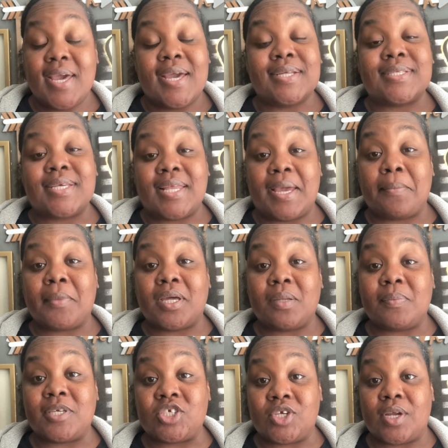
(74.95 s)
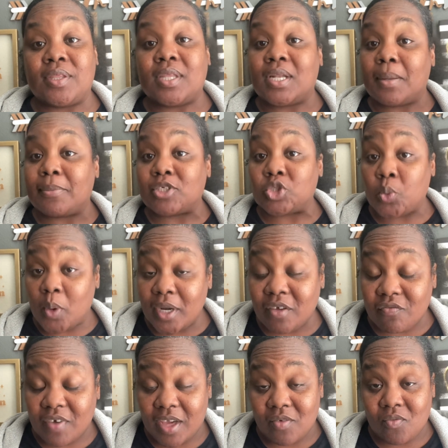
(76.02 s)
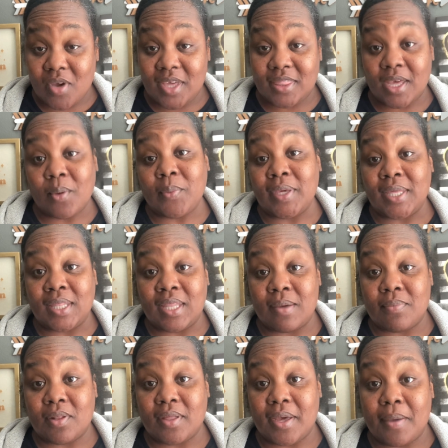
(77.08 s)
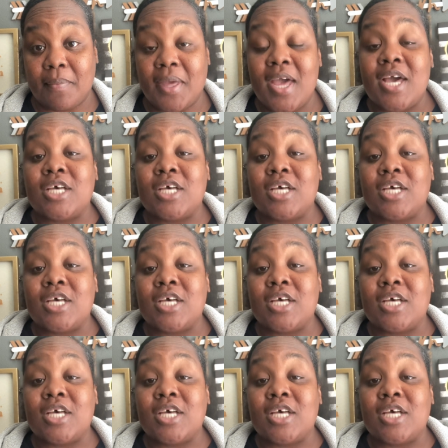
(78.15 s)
And today I'm going to be sharing the number 25 way that we can level up.